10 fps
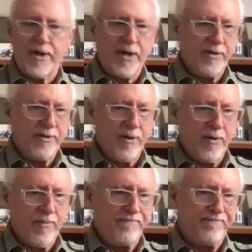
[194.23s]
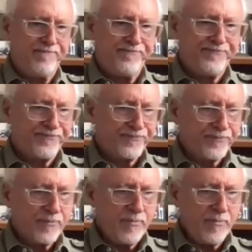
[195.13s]
and um,
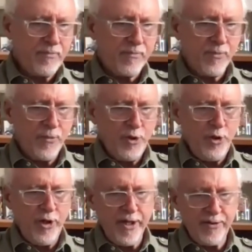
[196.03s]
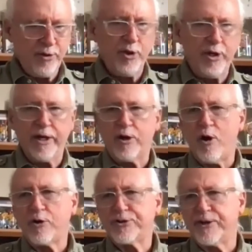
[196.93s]
you get you get
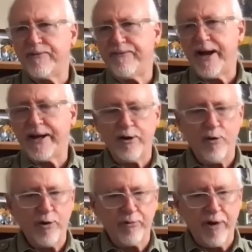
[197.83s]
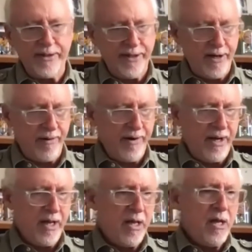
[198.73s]
cause and effect going right there.
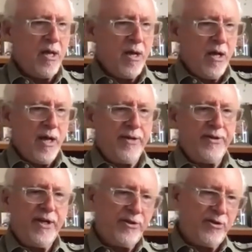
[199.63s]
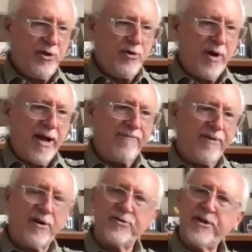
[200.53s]
And then you
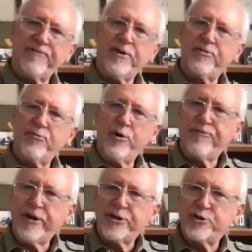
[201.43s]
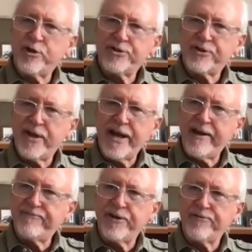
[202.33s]
have uh, different refrigerants that
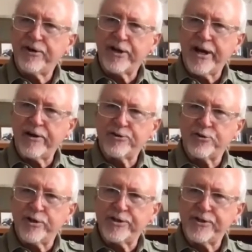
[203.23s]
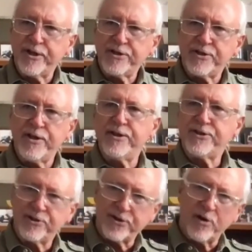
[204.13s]
have different characteristics, and
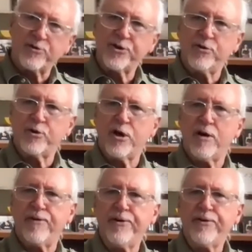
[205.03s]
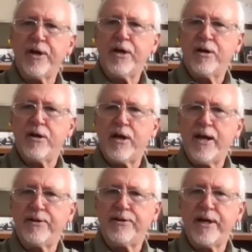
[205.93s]
this is also covered.
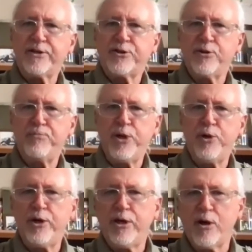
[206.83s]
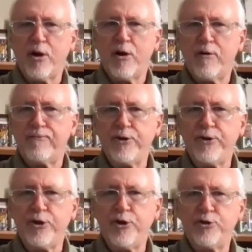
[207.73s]
And that's the beauty of
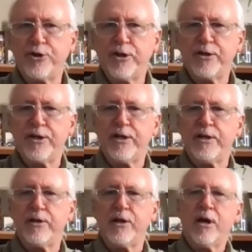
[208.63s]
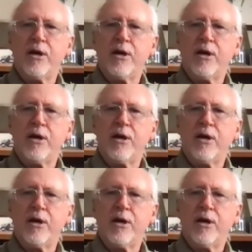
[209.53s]
using the